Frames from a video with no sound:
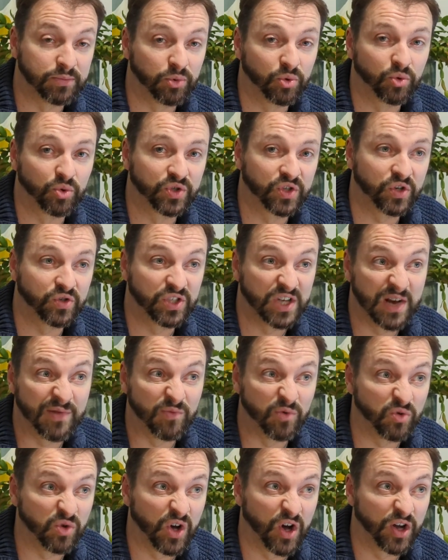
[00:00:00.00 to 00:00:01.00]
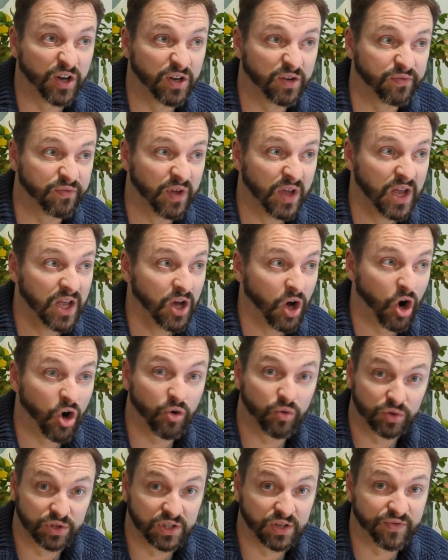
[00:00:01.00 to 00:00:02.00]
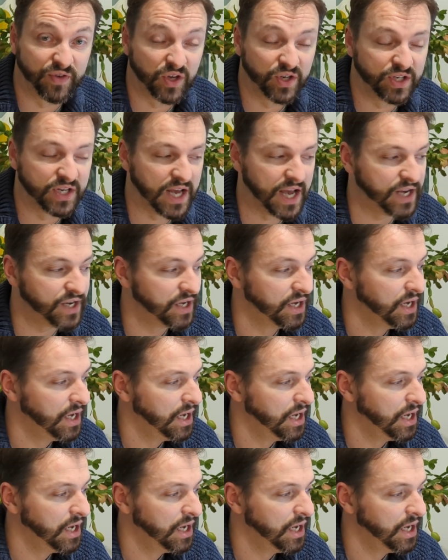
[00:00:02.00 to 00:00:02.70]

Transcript: but also general kind of horrors of undead.